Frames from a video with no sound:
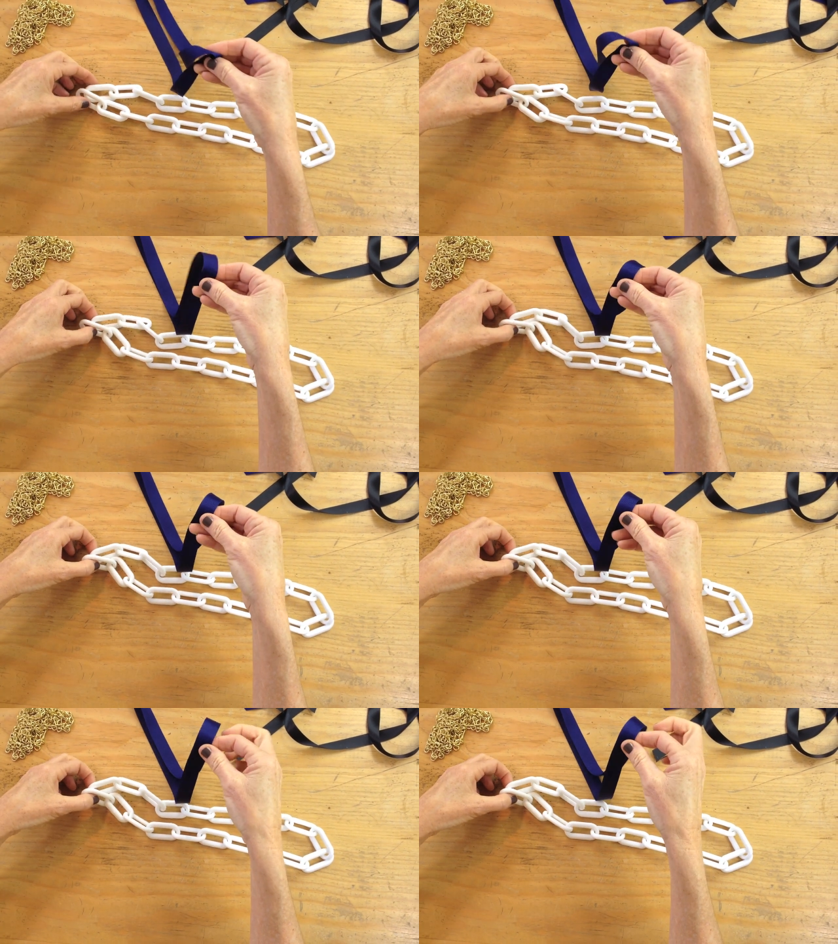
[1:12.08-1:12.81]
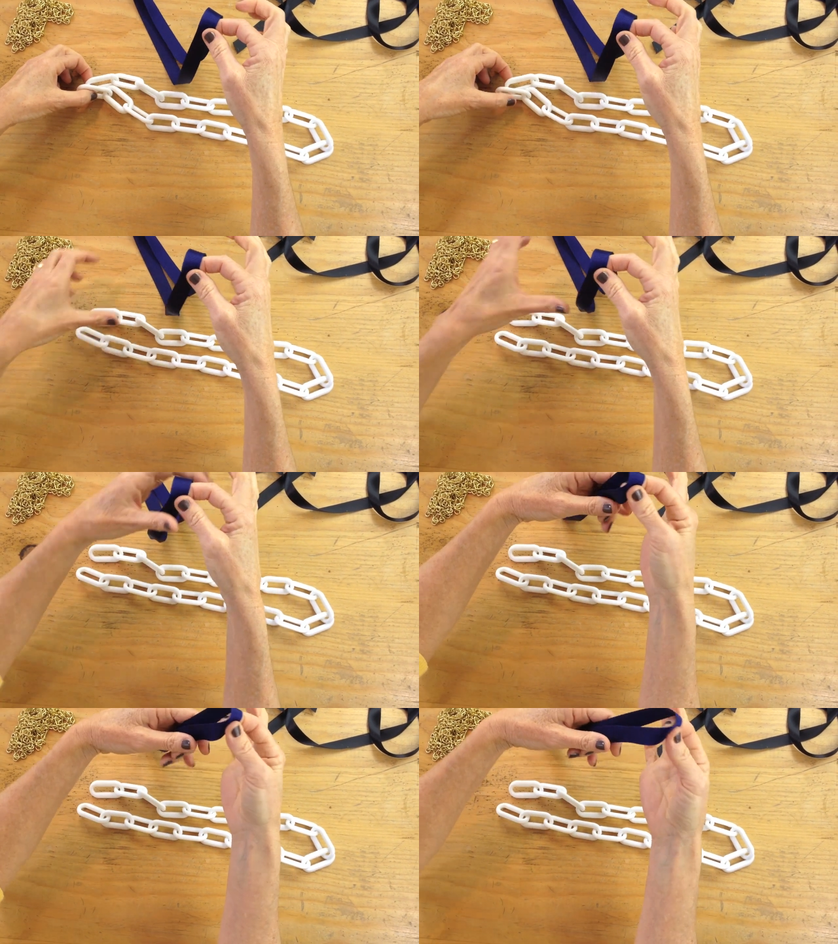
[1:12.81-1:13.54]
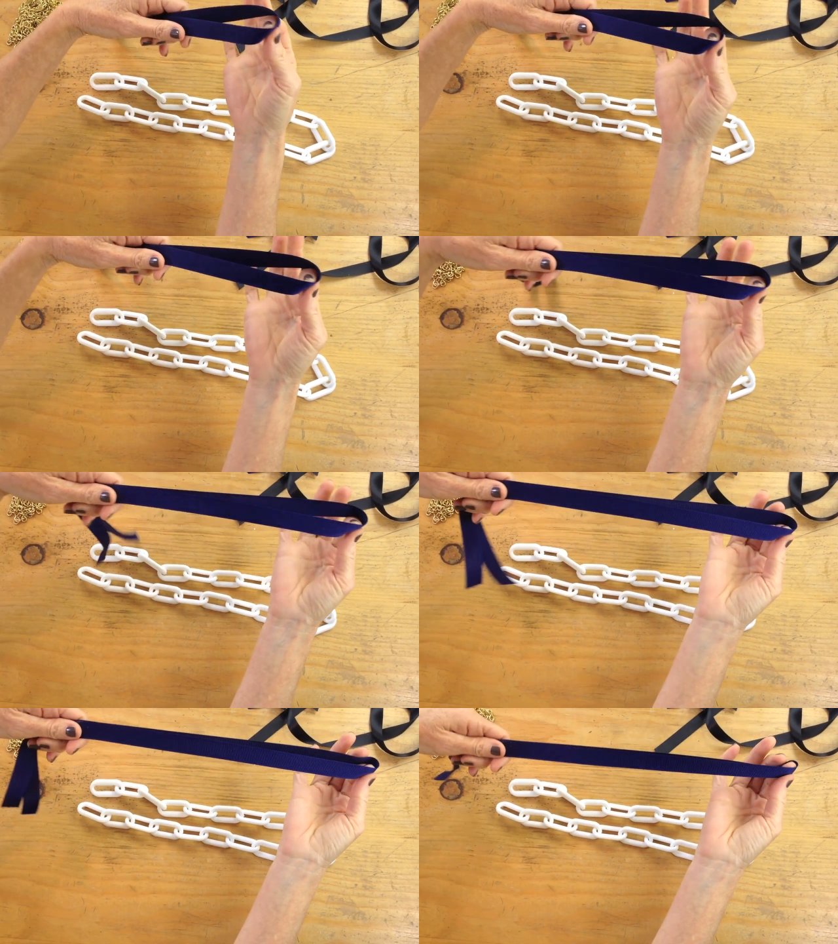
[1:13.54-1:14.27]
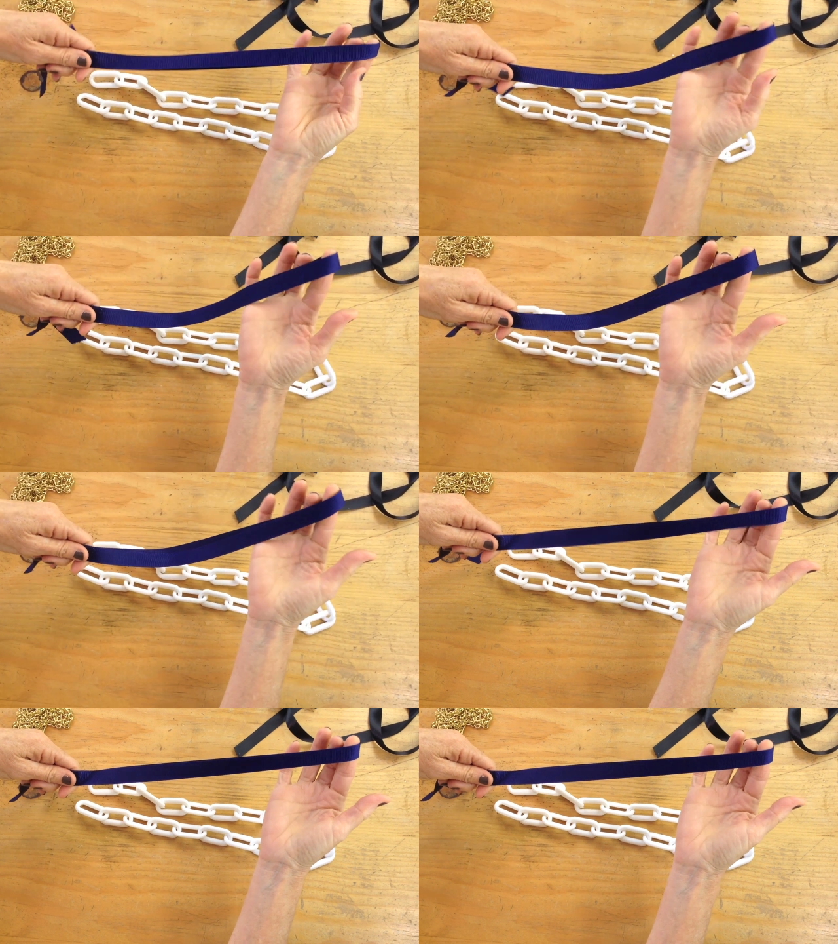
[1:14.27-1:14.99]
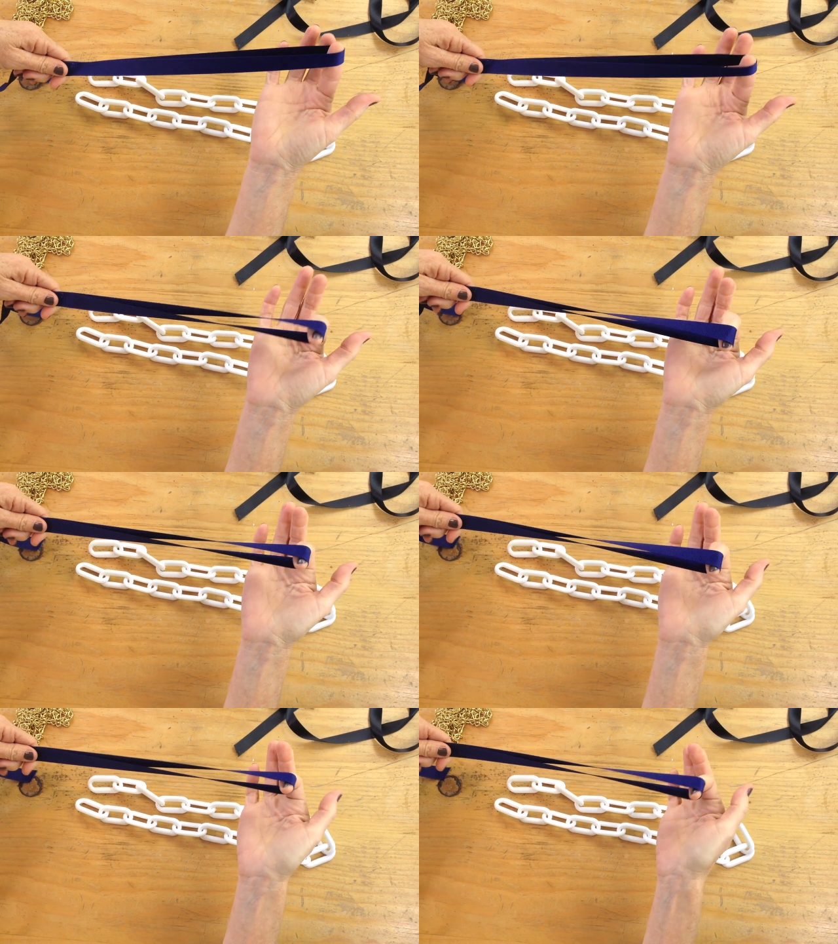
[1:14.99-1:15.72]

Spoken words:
No face is visible, so there are no lips to read.